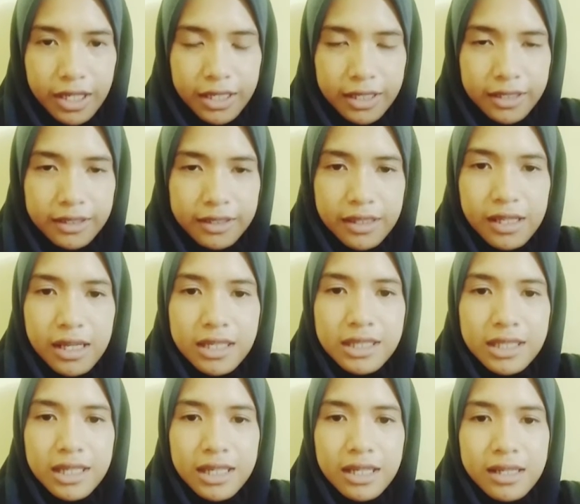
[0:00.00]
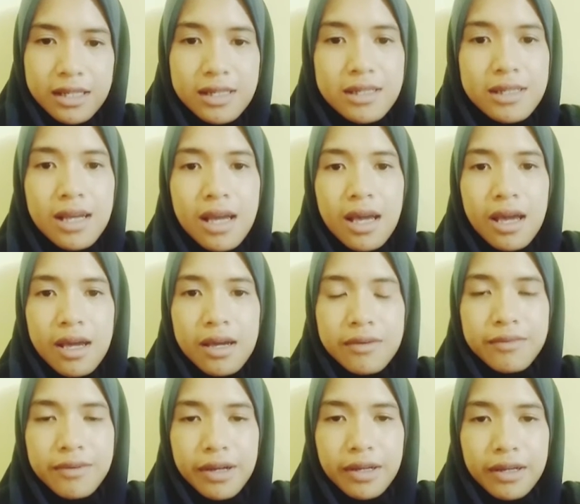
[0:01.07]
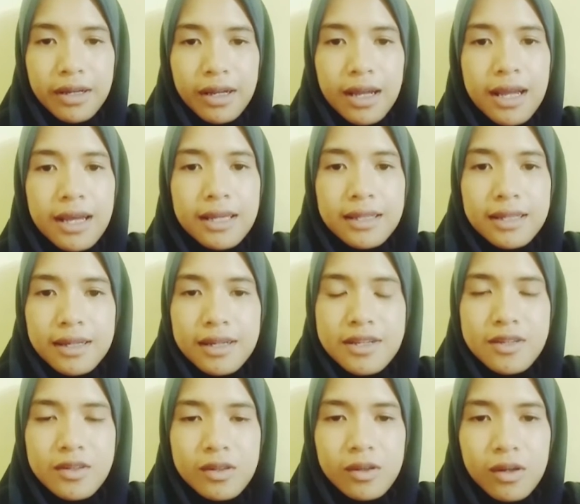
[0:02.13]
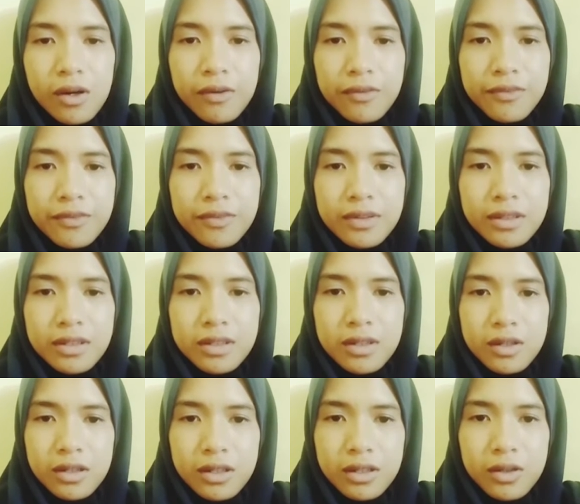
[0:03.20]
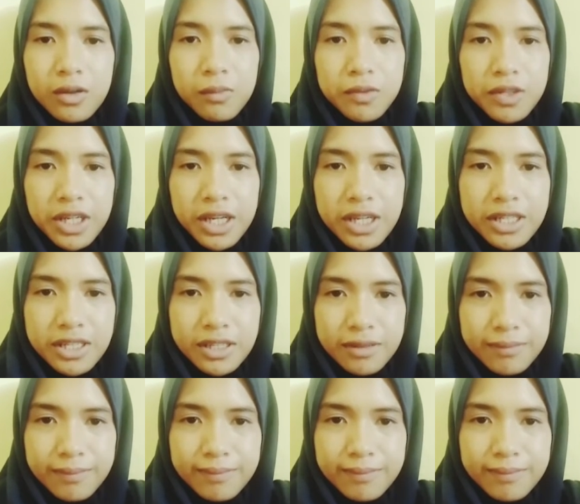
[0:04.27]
And the last is effect, the result of the communication.